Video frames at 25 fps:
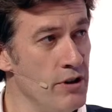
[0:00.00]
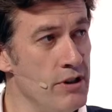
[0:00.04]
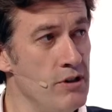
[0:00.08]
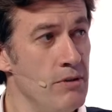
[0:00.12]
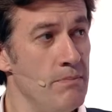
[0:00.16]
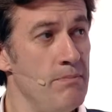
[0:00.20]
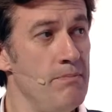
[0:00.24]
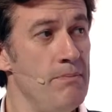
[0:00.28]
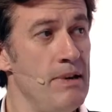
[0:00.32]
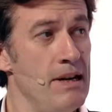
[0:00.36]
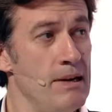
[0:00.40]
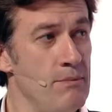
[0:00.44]
It's a
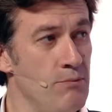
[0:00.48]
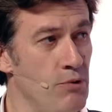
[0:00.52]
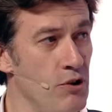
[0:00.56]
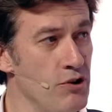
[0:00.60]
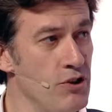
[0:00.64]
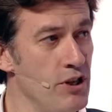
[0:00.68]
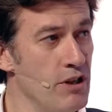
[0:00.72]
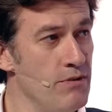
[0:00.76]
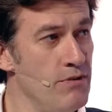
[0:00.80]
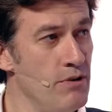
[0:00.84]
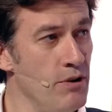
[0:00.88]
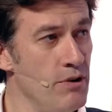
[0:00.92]
big
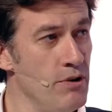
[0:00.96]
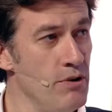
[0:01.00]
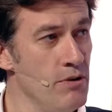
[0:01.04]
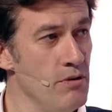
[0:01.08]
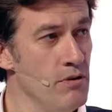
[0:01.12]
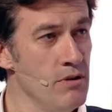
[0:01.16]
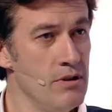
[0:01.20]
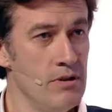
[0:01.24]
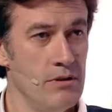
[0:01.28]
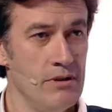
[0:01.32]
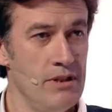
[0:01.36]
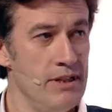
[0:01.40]
project for
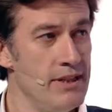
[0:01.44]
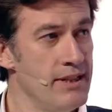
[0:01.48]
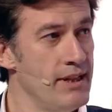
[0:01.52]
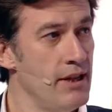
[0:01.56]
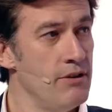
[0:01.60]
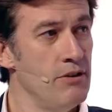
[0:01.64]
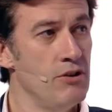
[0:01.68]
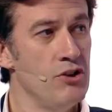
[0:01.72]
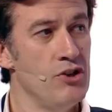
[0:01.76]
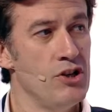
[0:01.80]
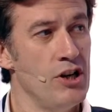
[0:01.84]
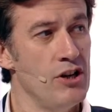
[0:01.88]
you, so this
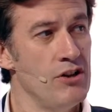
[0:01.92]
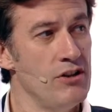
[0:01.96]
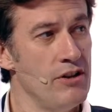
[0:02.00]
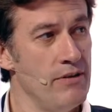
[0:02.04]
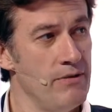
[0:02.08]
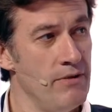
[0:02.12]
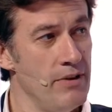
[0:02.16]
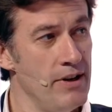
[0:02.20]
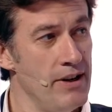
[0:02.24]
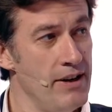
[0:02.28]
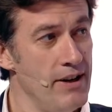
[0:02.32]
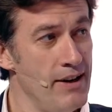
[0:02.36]
cannot change
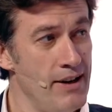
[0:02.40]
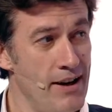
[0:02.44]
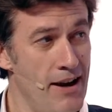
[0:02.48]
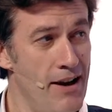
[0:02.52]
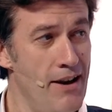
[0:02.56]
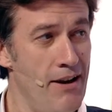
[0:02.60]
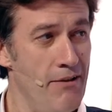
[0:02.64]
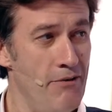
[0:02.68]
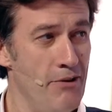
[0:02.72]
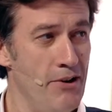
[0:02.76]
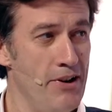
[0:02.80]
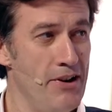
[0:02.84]

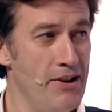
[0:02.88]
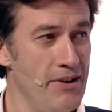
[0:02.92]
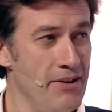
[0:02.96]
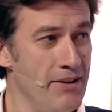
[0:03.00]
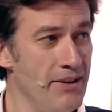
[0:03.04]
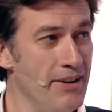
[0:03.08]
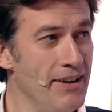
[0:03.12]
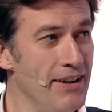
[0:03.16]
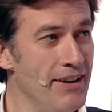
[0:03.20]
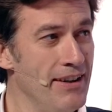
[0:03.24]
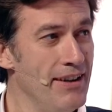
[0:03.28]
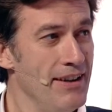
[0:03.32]
every year.
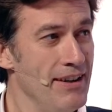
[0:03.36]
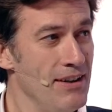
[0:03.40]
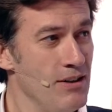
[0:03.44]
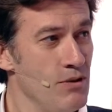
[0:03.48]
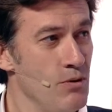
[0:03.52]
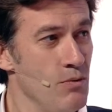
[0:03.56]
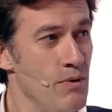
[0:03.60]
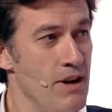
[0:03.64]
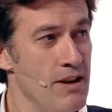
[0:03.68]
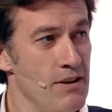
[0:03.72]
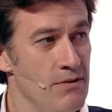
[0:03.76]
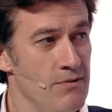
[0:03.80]

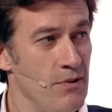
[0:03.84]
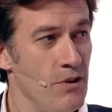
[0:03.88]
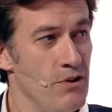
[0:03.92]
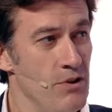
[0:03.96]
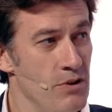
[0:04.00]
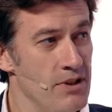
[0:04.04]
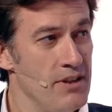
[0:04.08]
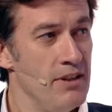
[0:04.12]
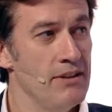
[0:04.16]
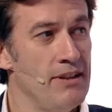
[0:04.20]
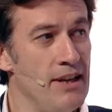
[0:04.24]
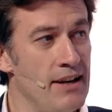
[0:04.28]
So when for you
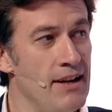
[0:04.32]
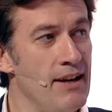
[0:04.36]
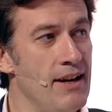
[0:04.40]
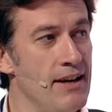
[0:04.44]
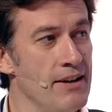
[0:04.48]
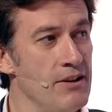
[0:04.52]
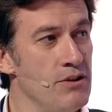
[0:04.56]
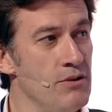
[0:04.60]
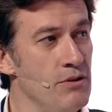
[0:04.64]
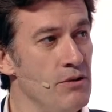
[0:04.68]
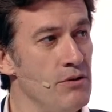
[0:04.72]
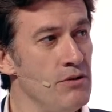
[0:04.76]
is the
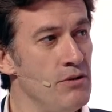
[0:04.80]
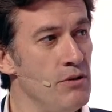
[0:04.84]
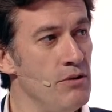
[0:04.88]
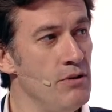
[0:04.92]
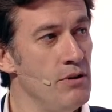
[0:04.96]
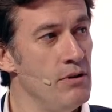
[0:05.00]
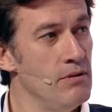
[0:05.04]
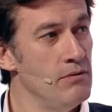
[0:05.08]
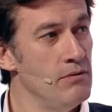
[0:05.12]
deadline to know?